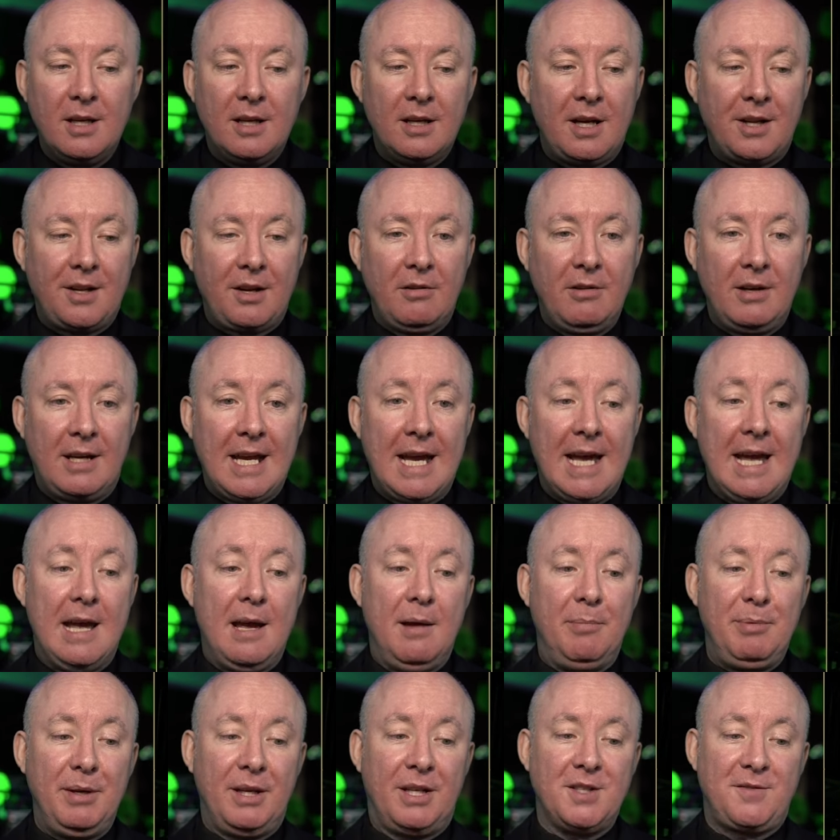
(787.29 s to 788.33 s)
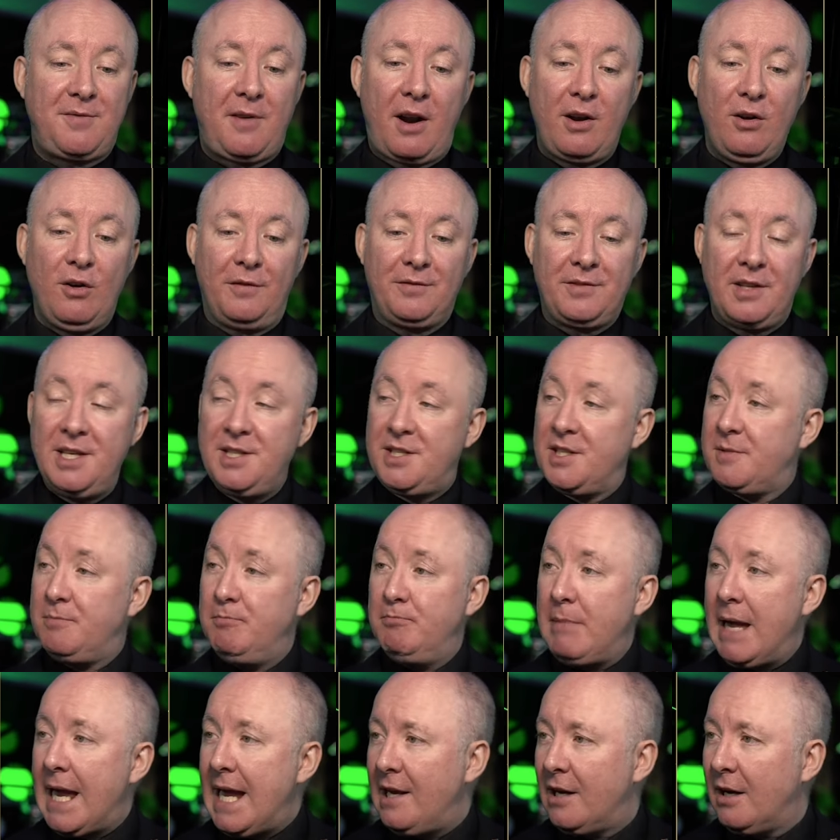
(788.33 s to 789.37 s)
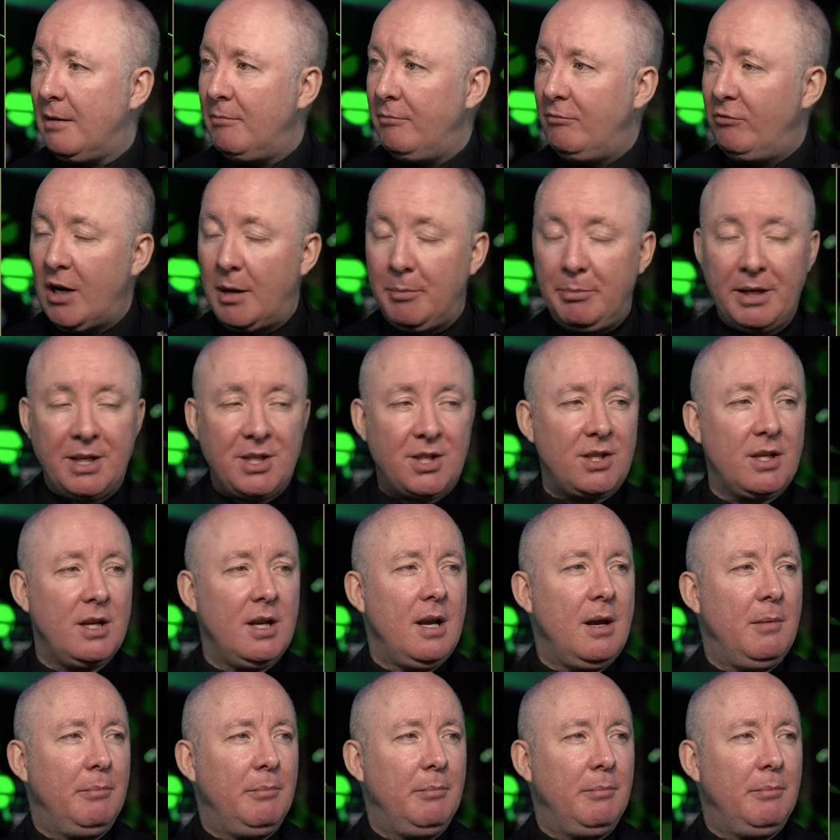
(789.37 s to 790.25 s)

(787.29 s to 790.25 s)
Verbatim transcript: I don't care, because very often it's just made up rubbish.